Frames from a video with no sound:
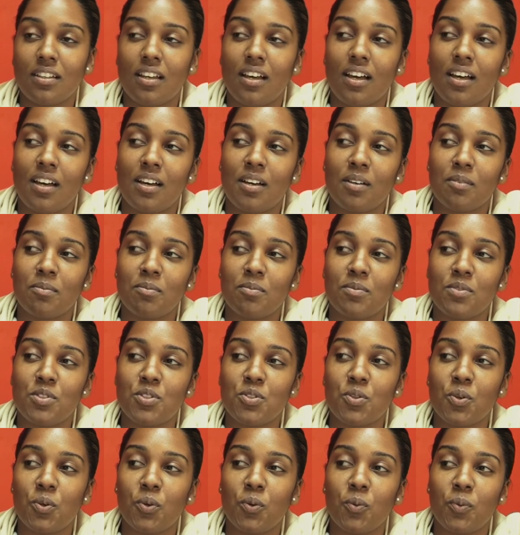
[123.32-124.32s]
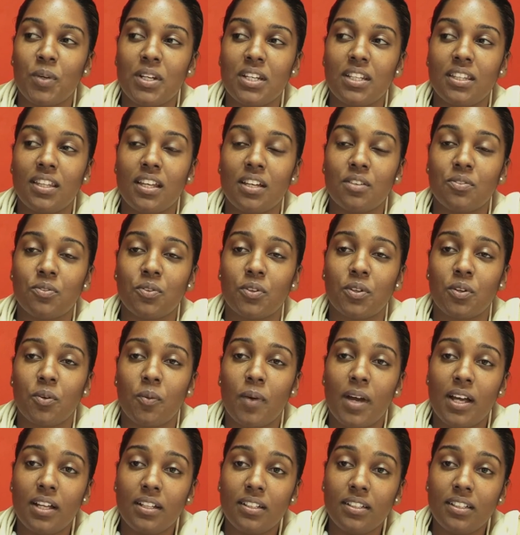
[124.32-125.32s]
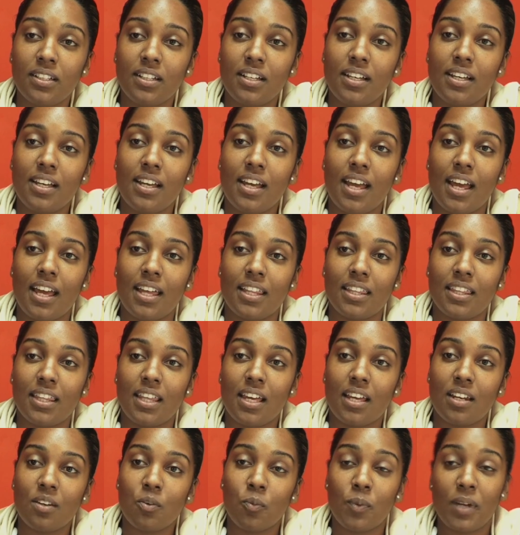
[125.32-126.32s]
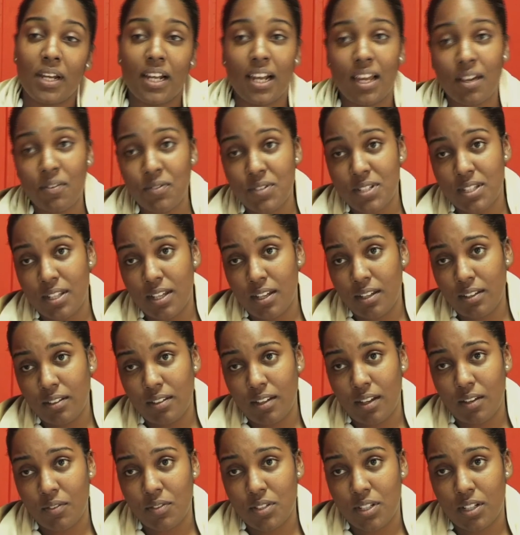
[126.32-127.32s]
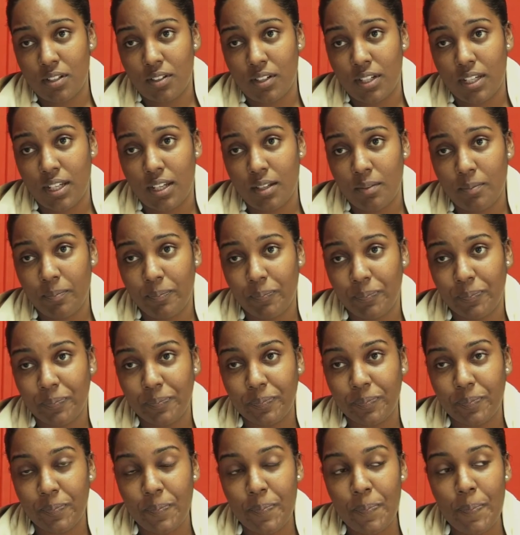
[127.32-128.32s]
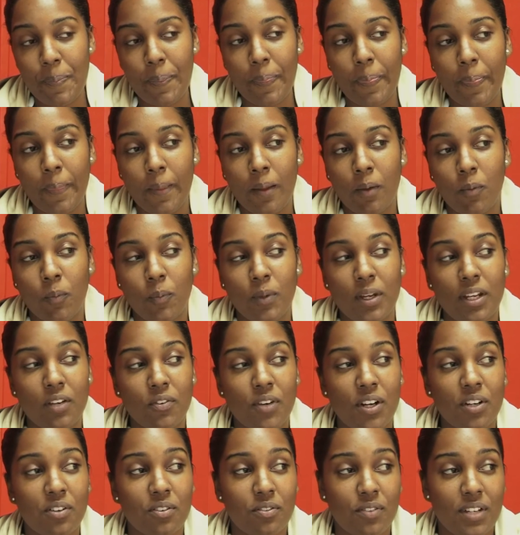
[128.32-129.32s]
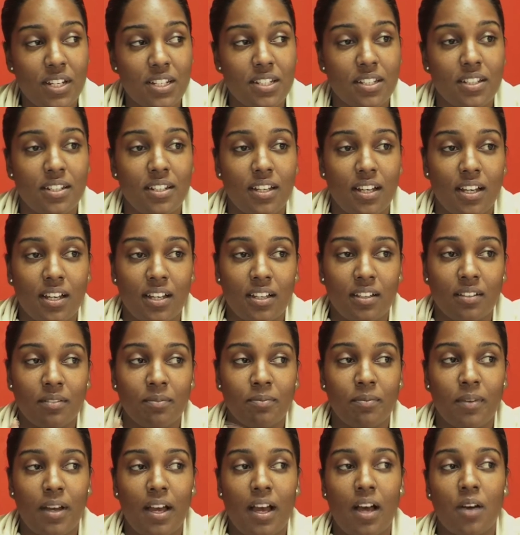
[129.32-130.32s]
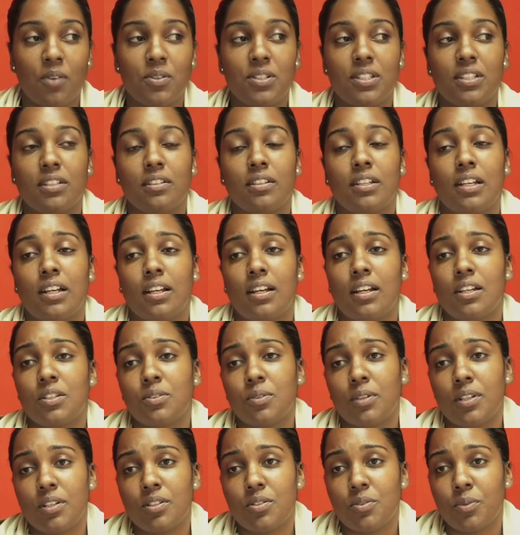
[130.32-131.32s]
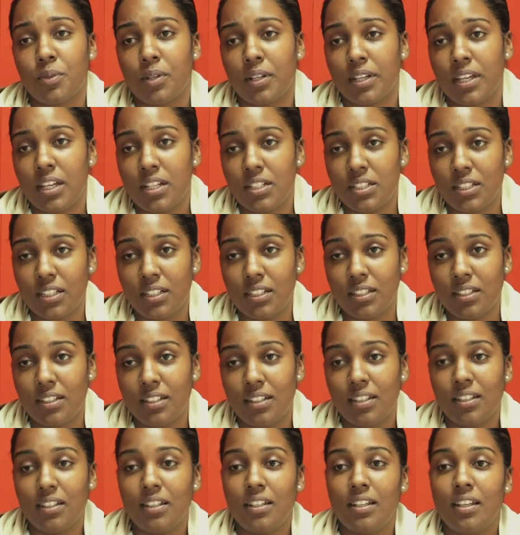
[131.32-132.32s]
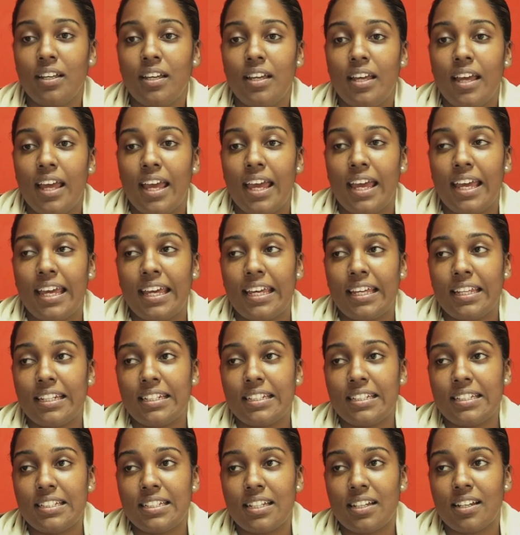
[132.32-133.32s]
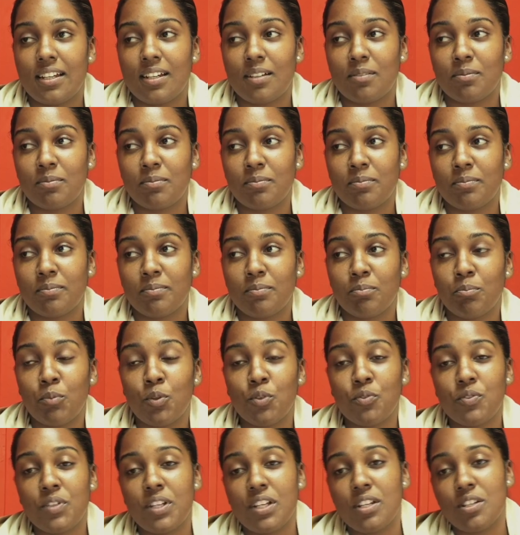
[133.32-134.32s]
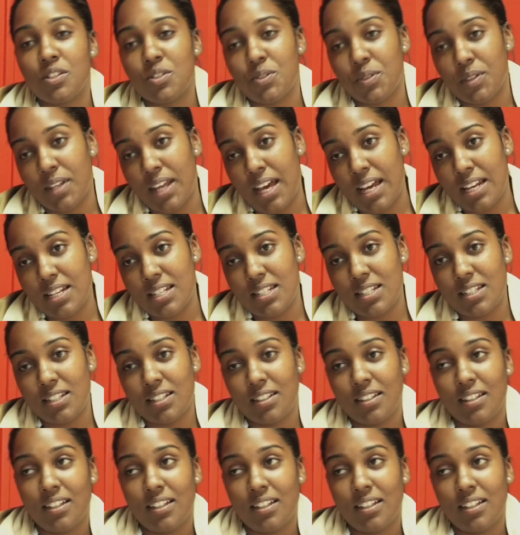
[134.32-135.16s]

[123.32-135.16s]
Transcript: Um, so we did that for a while. And then we left there after a year. We renovated a, a house in Kileleshwa into a kitchen and um, moved into that.